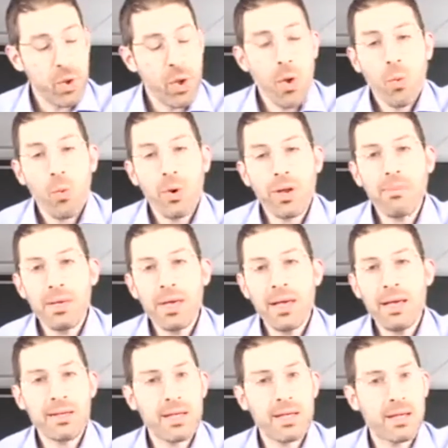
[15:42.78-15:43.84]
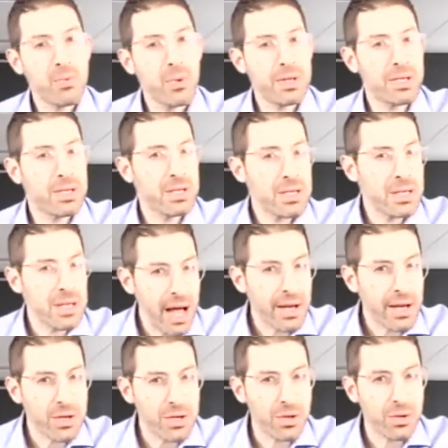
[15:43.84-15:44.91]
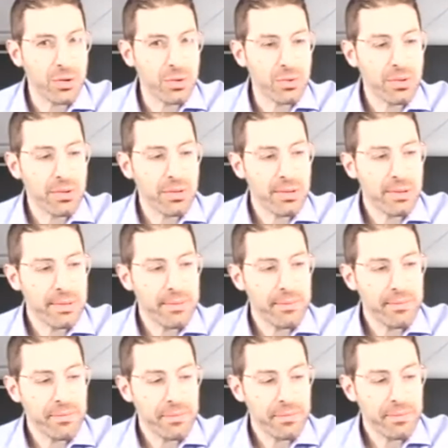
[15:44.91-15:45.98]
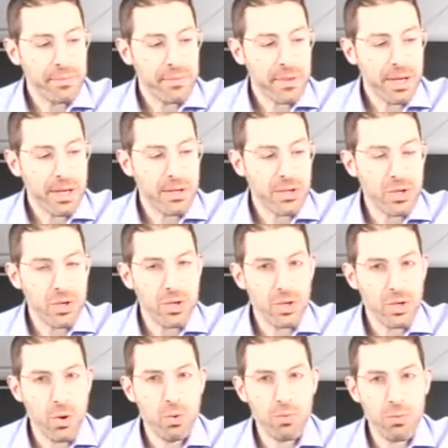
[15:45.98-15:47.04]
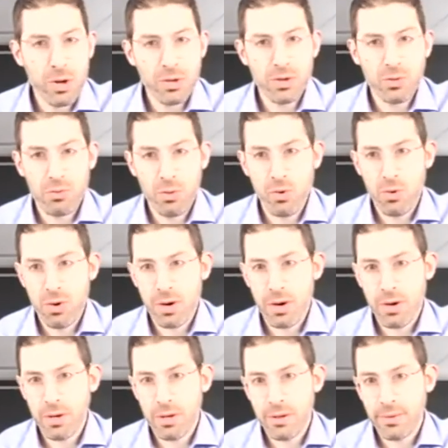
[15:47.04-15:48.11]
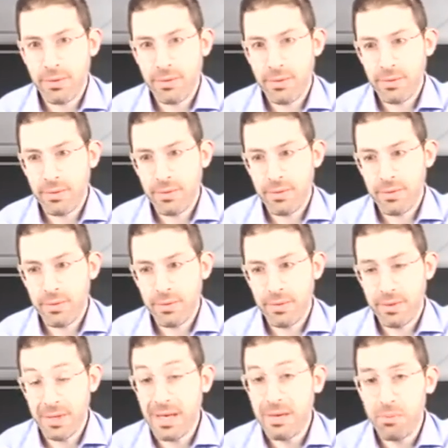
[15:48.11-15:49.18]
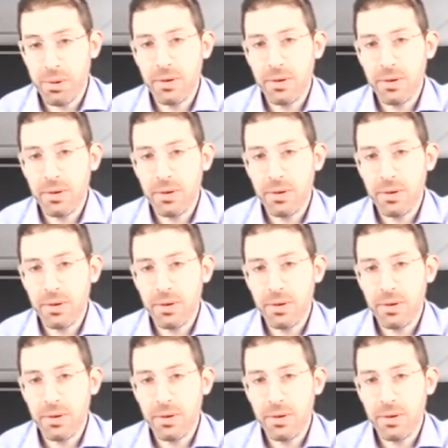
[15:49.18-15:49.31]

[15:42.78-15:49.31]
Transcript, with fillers: What it means that what's inside you is so much more deep